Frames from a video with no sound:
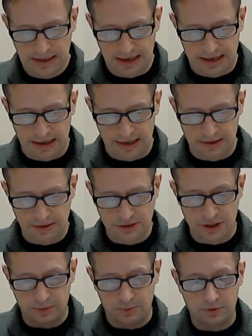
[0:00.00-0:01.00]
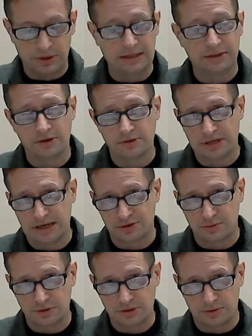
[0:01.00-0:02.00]
and so we'll get those
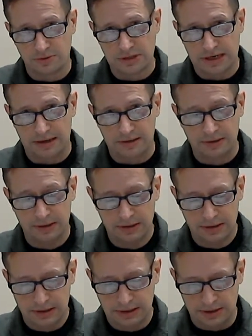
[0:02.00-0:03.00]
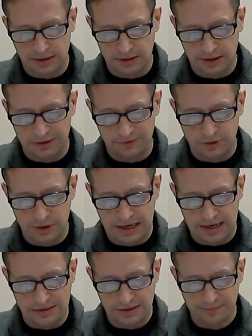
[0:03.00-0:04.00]
test results out here in a few
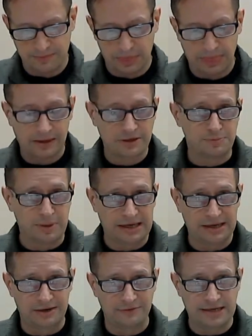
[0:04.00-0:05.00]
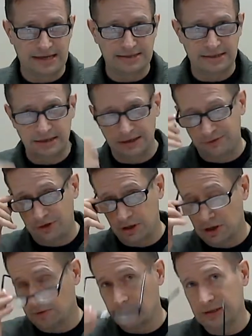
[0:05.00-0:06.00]
days. Speaking of testing, if you
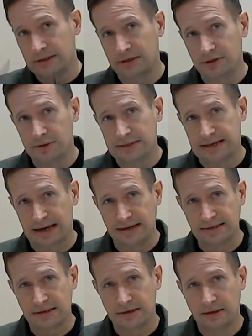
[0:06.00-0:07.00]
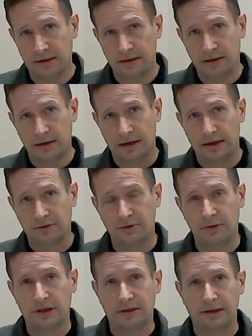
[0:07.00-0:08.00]
go in to do a test
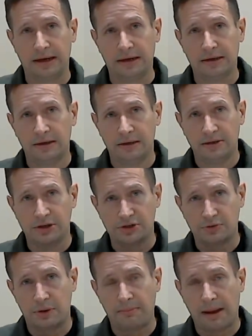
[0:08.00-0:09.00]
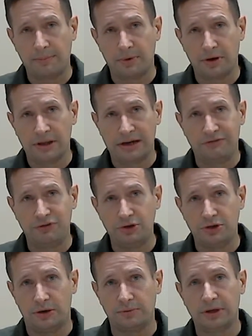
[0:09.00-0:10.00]
through the clinic, just remember that if you
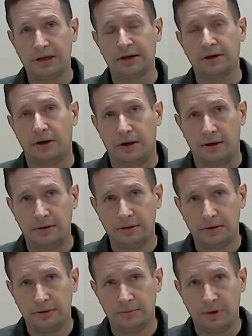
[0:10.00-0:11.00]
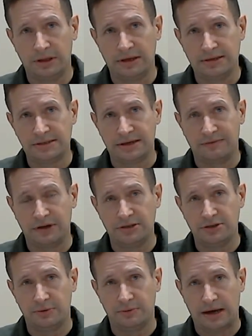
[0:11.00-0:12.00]
don't get a call within
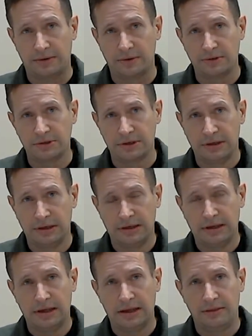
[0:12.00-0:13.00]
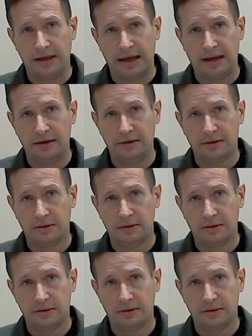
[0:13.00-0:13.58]
72 hours, then